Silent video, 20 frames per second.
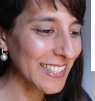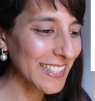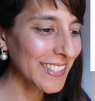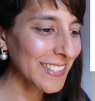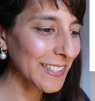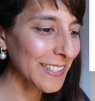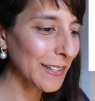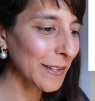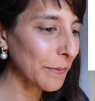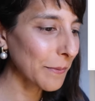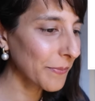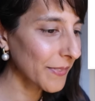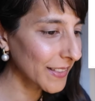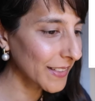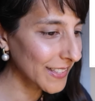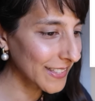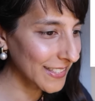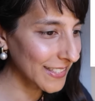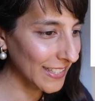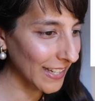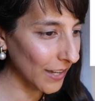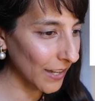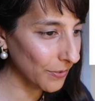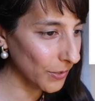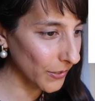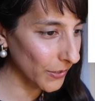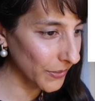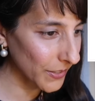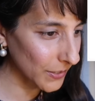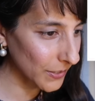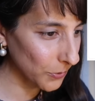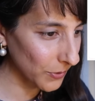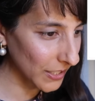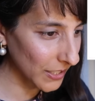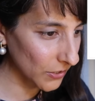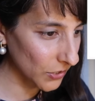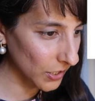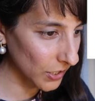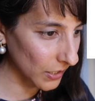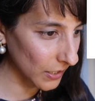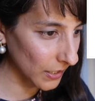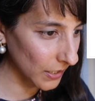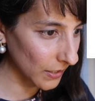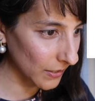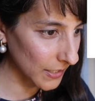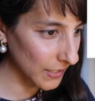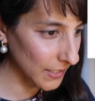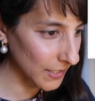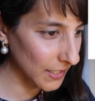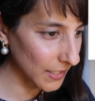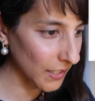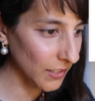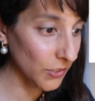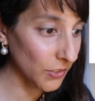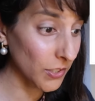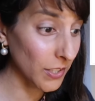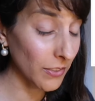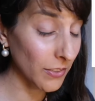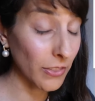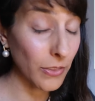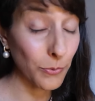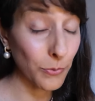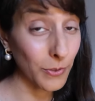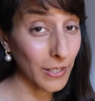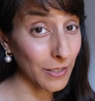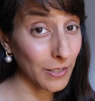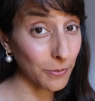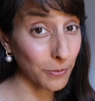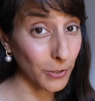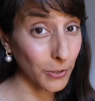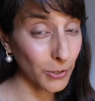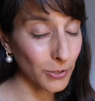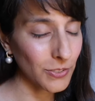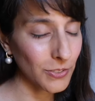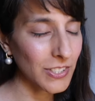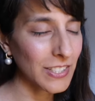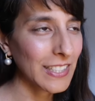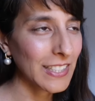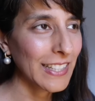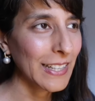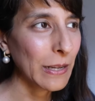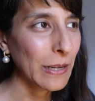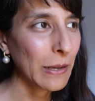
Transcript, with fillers: This time, let's see, I've got the screenshot here. It says one hundred and three votes.